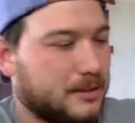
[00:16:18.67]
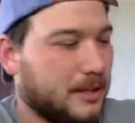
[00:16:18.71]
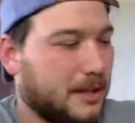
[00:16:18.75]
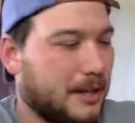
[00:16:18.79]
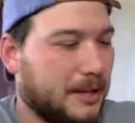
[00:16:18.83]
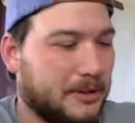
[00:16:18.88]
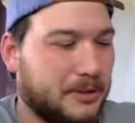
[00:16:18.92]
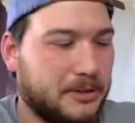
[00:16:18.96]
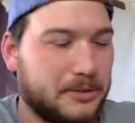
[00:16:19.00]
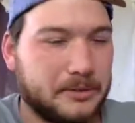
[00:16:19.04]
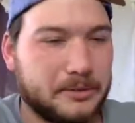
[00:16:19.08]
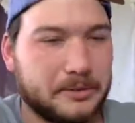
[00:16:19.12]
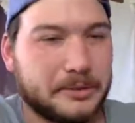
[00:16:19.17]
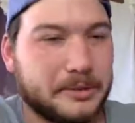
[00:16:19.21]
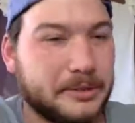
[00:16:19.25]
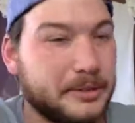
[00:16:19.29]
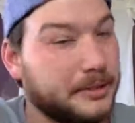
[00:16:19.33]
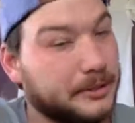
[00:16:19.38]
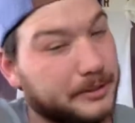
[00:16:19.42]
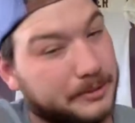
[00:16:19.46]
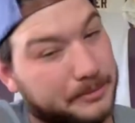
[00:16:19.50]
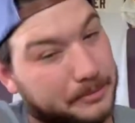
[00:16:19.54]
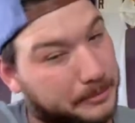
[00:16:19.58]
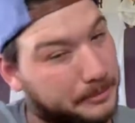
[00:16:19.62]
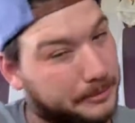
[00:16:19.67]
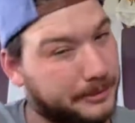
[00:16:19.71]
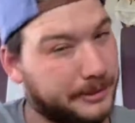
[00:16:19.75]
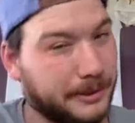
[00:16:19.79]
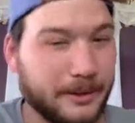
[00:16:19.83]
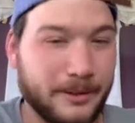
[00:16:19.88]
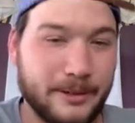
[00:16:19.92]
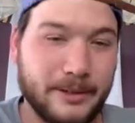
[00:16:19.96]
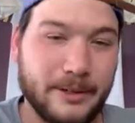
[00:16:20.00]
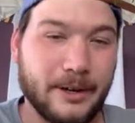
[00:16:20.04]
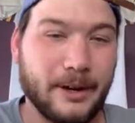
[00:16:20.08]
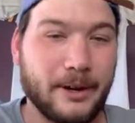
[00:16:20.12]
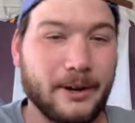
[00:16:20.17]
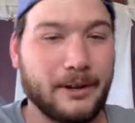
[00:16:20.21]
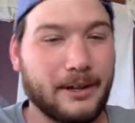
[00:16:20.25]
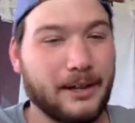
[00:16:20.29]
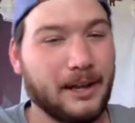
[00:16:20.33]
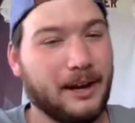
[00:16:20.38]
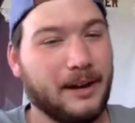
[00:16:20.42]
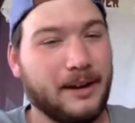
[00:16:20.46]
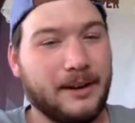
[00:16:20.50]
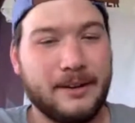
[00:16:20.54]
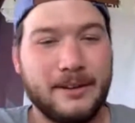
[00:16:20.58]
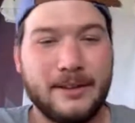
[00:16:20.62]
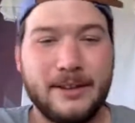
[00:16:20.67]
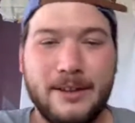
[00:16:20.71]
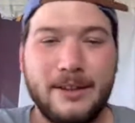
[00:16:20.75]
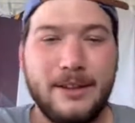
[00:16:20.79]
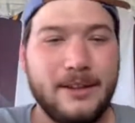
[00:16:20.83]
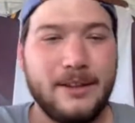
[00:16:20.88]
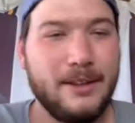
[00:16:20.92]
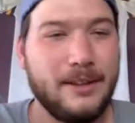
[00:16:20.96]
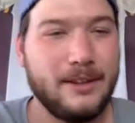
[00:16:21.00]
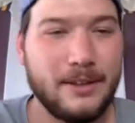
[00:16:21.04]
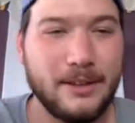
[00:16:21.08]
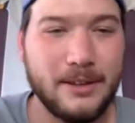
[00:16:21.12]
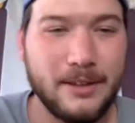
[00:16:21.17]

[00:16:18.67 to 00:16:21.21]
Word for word: lot cooler too. You know, yeah. Well,